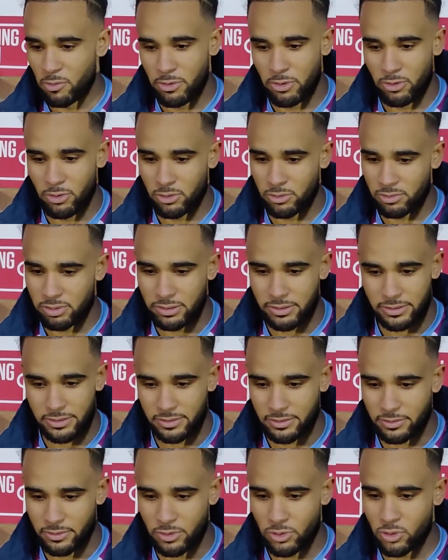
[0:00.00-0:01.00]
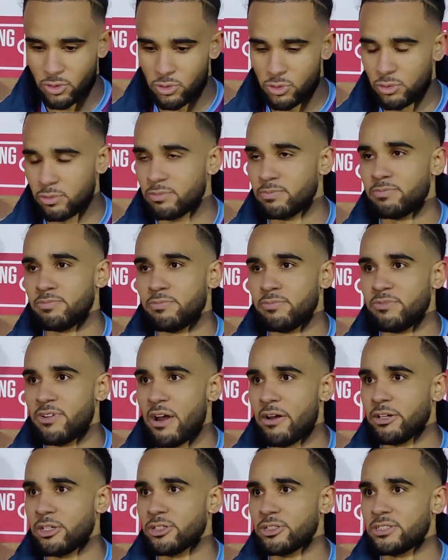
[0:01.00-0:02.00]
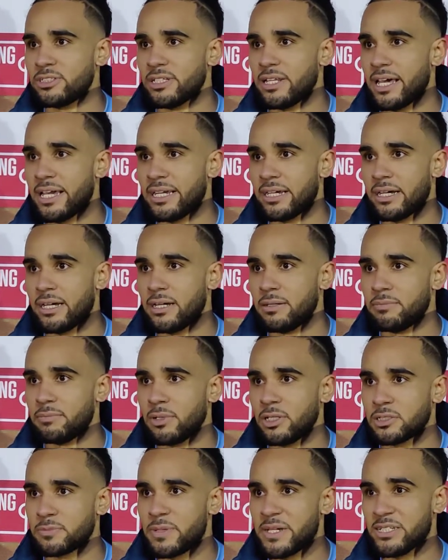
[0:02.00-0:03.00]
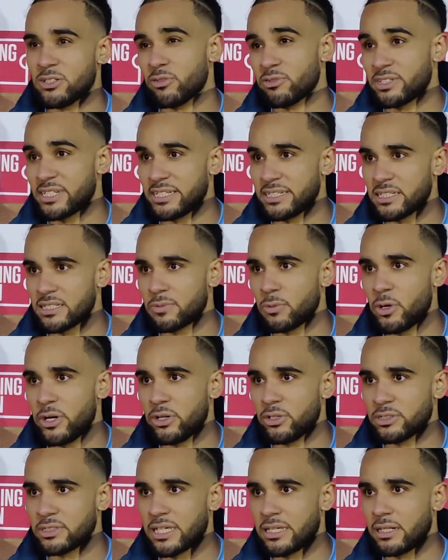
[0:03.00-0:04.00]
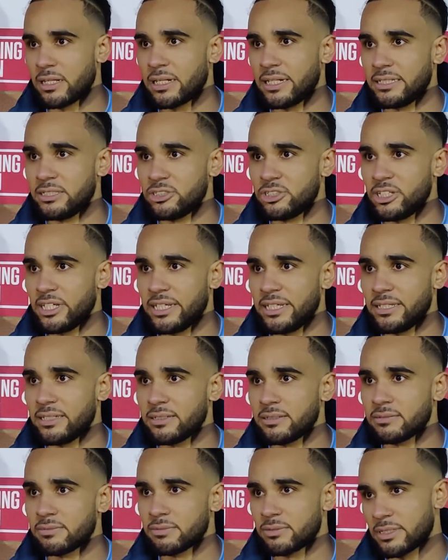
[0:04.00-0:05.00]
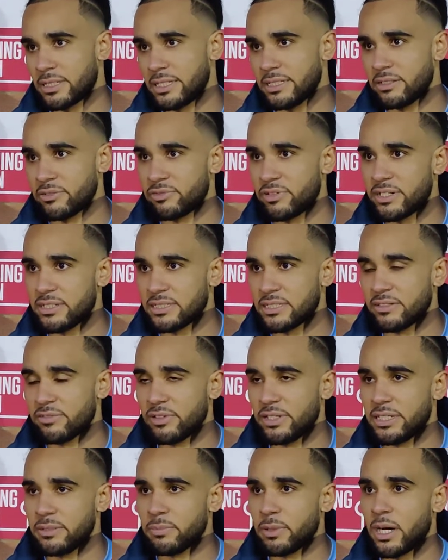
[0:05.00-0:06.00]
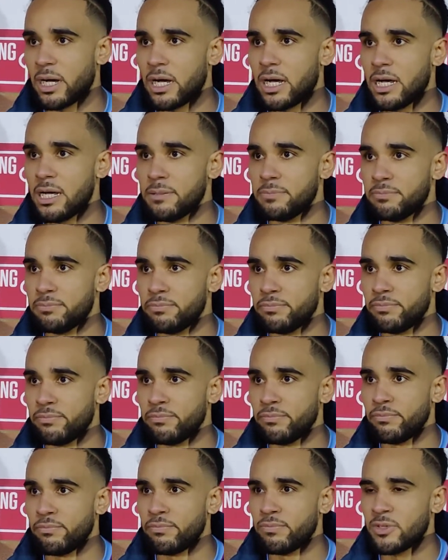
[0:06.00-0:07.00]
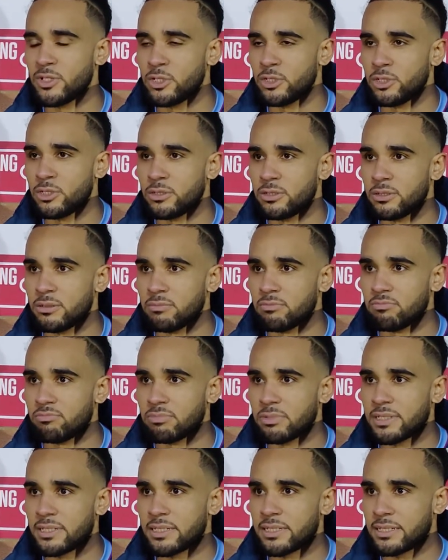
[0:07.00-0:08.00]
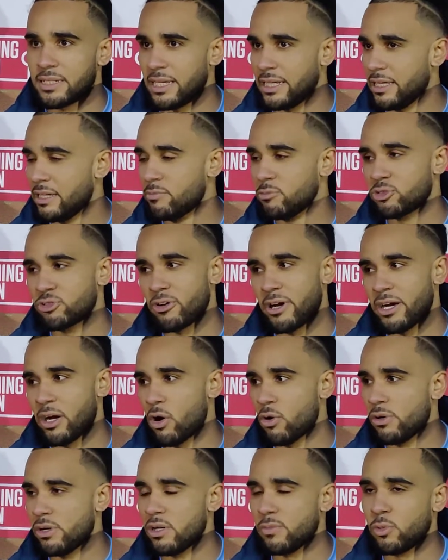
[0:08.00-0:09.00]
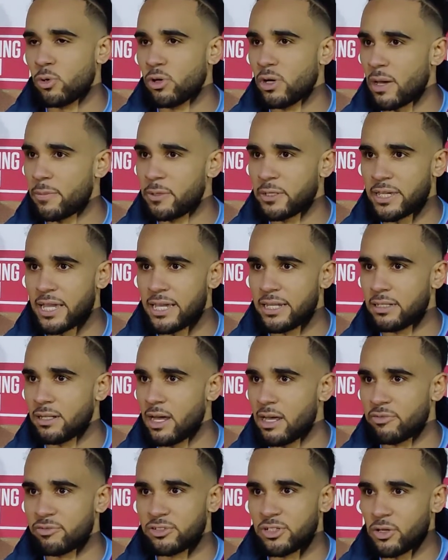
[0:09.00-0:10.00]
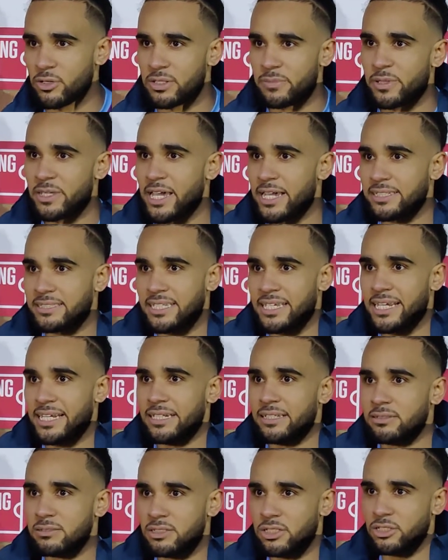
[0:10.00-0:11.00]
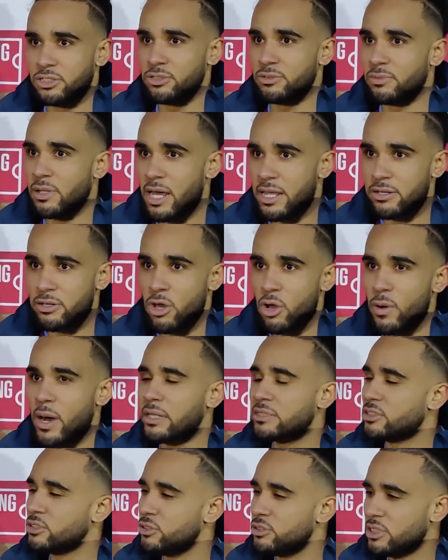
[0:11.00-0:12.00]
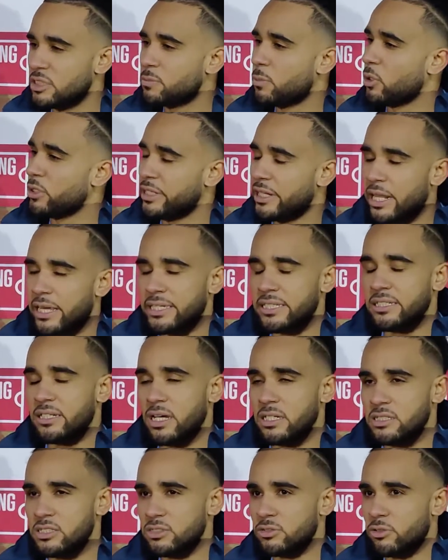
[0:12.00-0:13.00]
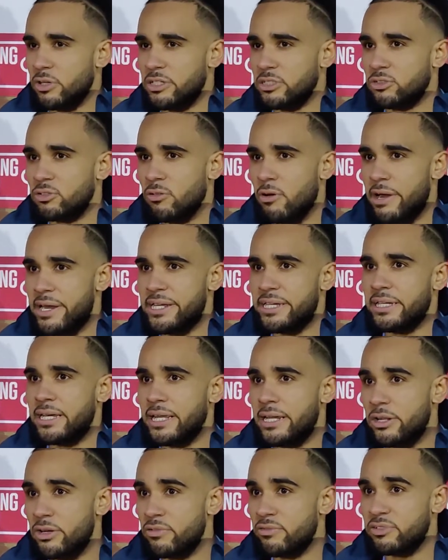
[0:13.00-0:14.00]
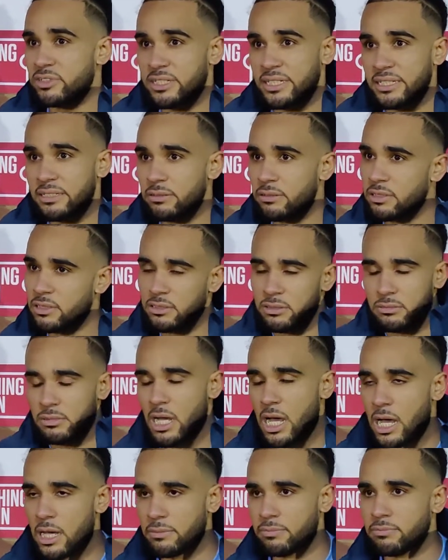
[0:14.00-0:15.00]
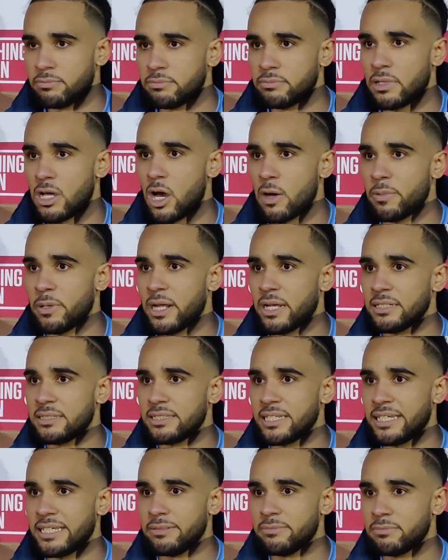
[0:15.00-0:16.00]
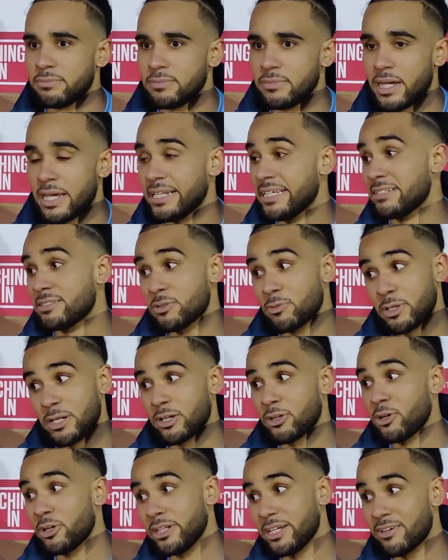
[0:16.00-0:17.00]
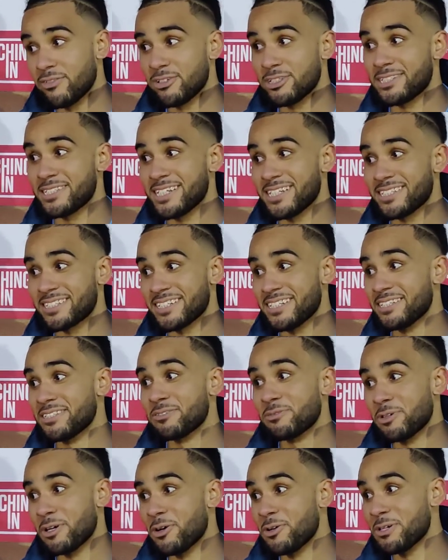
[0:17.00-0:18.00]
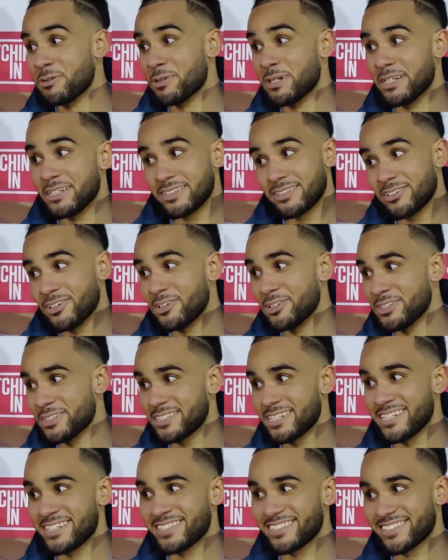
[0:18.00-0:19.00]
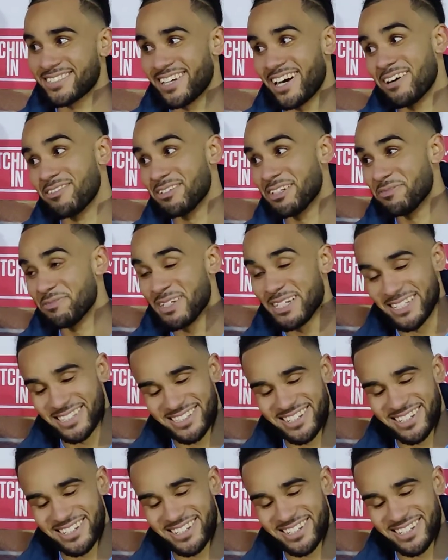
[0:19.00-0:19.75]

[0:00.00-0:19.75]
We all, we all very good today. Um, I suppose obviously disappointed not to keep a clean sheet, say defensively, but um, Killian was great holding the ball up again, like to only be 18 and to like know how to use his body like he does is, is great. And then obviously um, helping out the team, and he's the one that got the other assist. He's the only one that got an assist other than me.